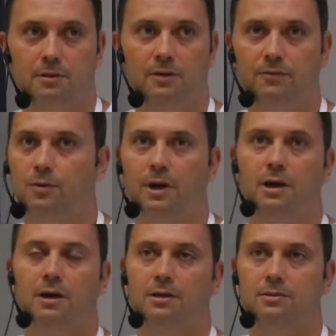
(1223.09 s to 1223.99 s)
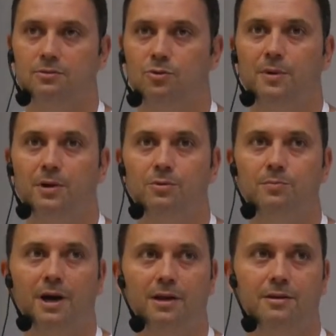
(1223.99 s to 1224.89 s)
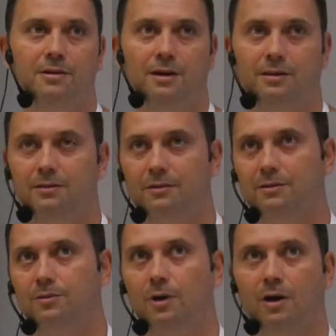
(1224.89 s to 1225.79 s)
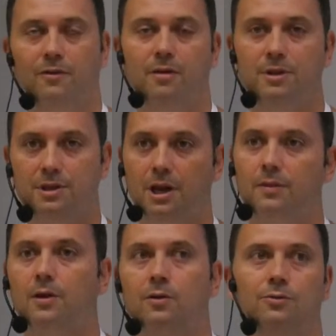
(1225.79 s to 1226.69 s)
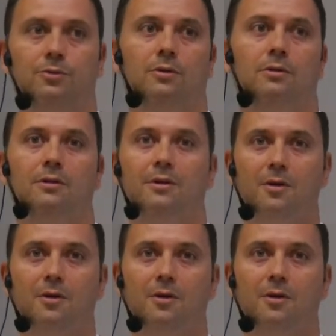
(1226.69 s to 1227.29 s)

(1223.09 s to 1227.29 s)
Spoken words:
If you are a super good manager and you have everything under control,